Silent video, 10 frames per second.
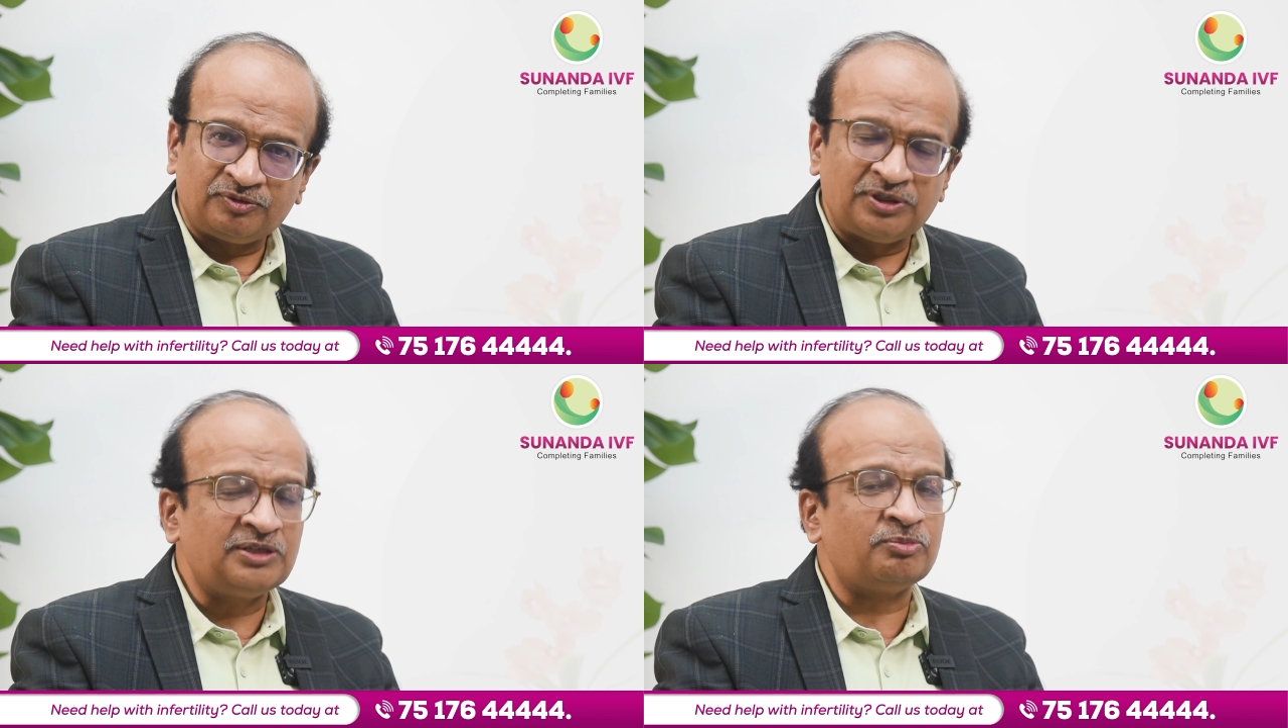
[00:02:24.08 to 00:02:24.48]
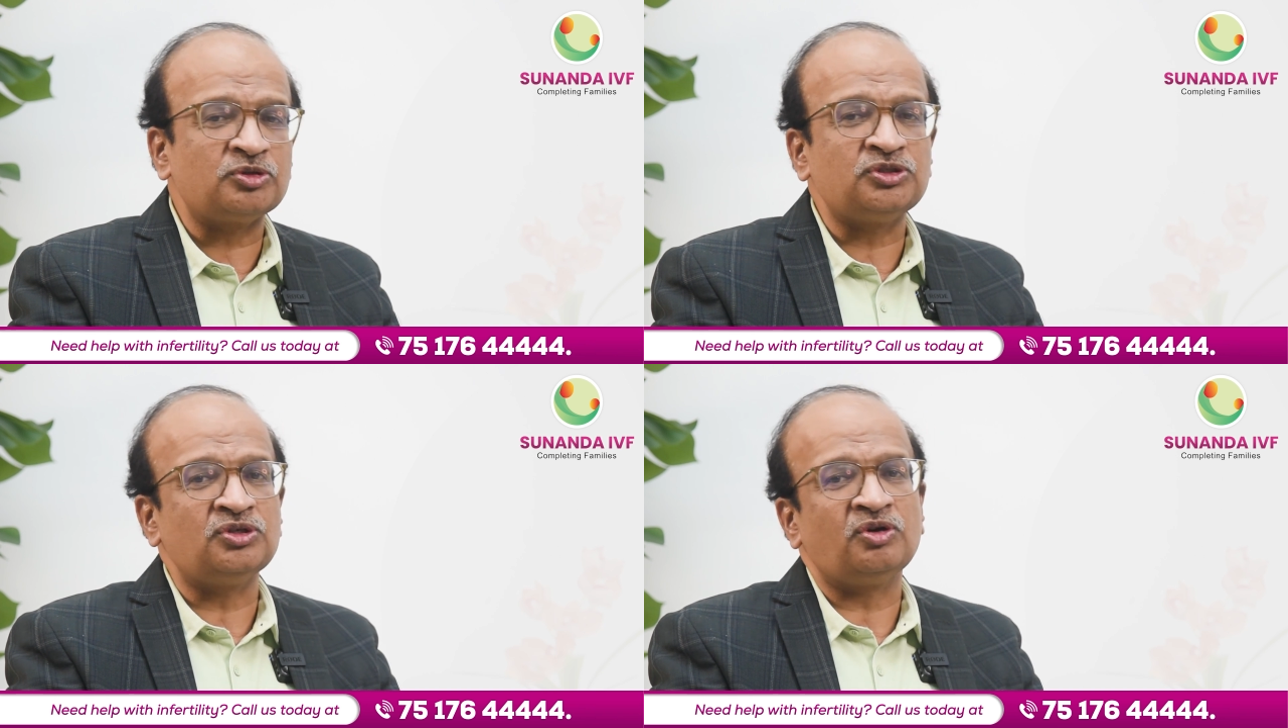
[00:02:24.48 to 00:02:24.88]
till the
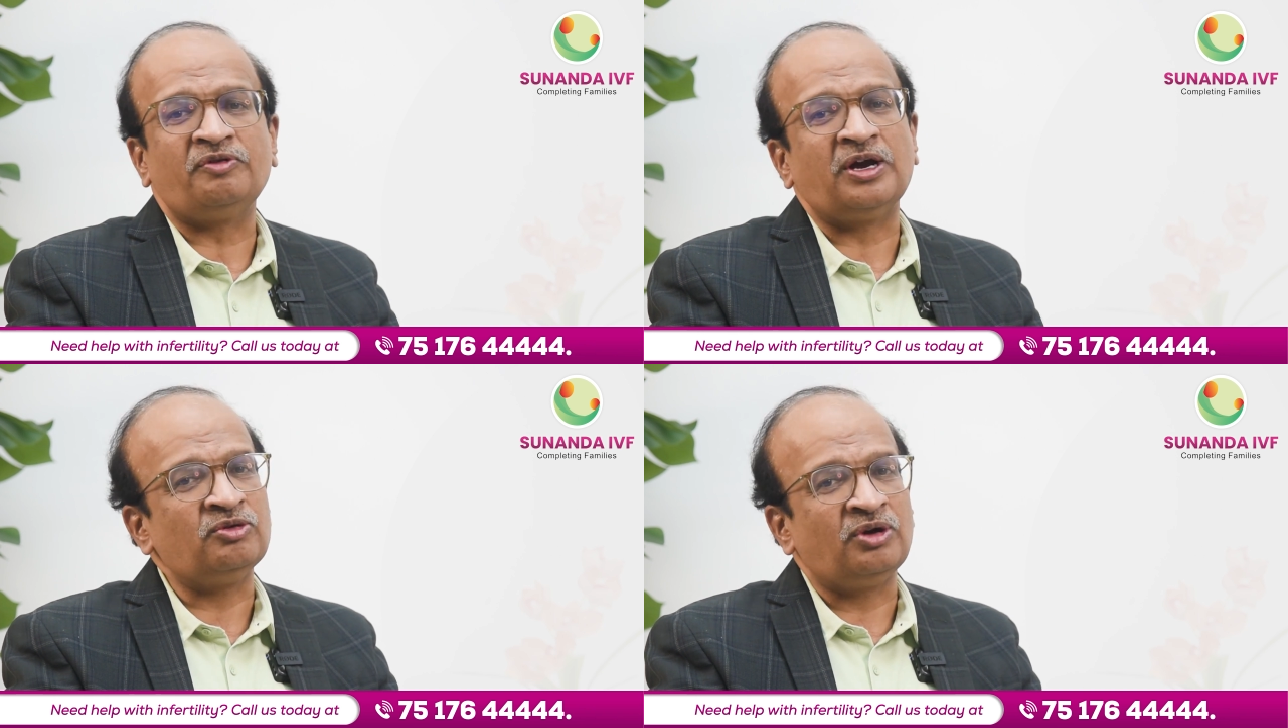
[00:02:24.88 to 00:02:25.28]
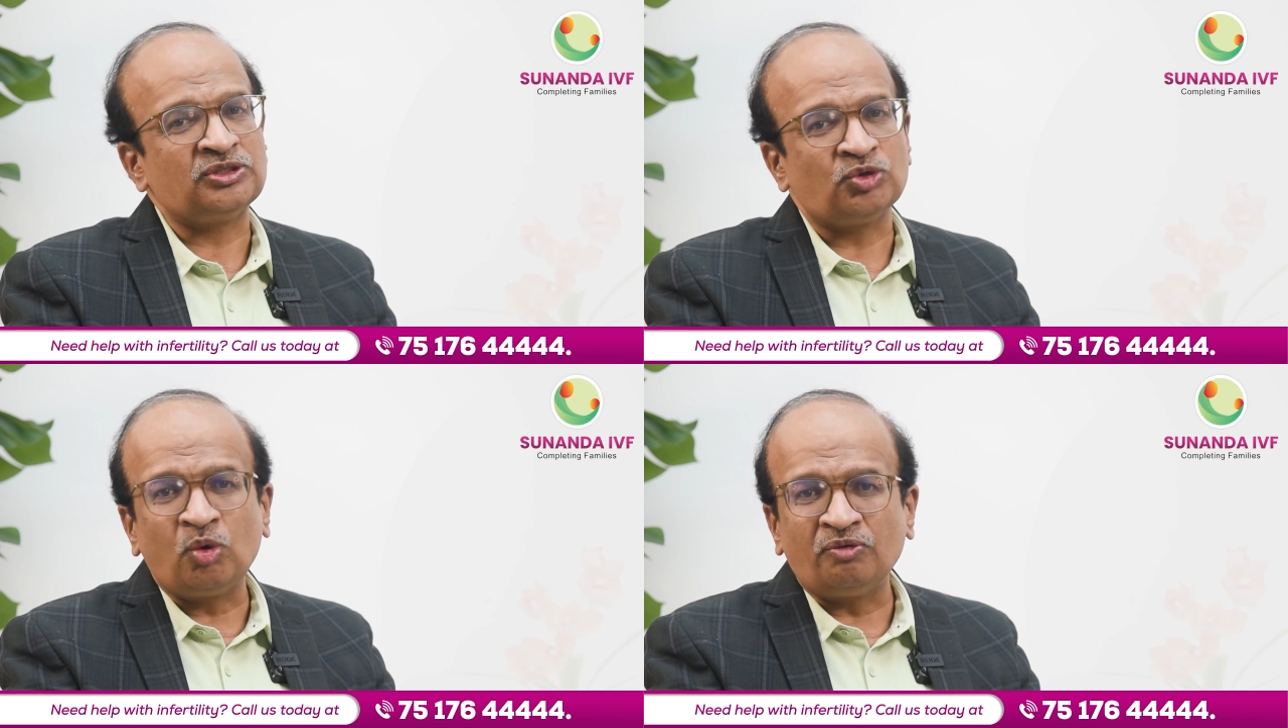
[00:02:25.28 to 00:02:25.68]
procedure of IUI
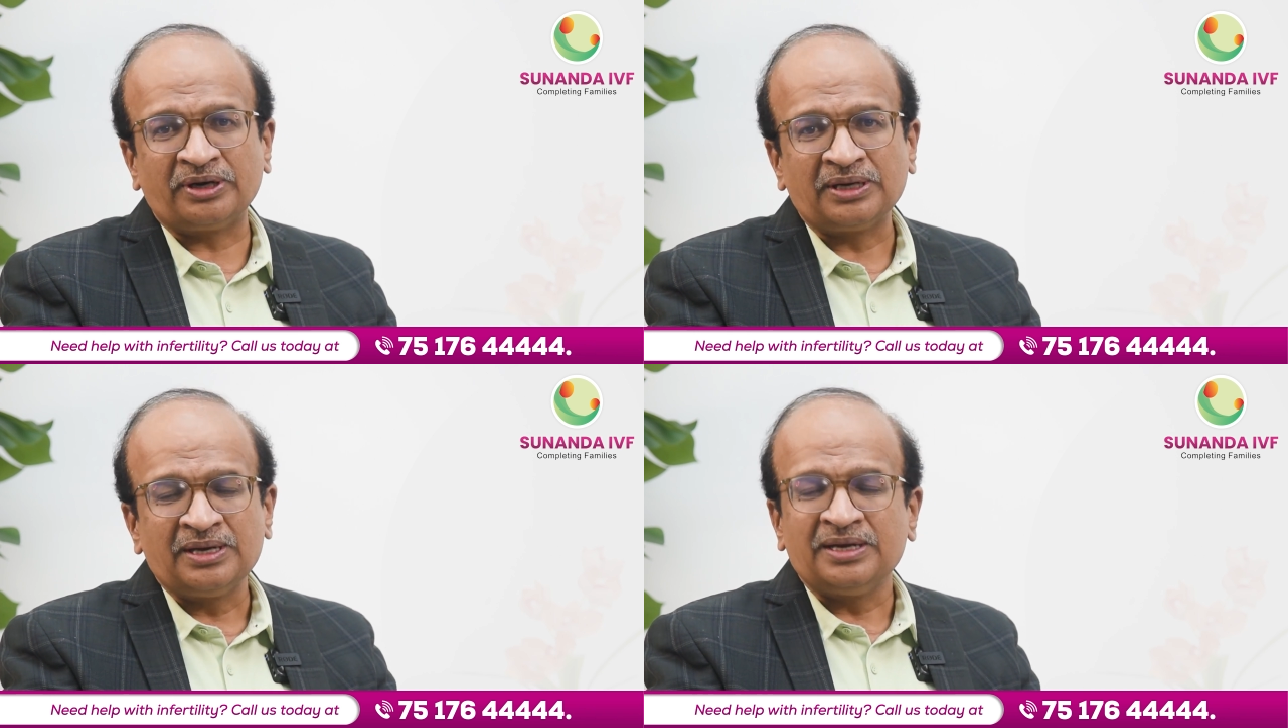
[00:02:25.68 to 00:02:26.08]
is over,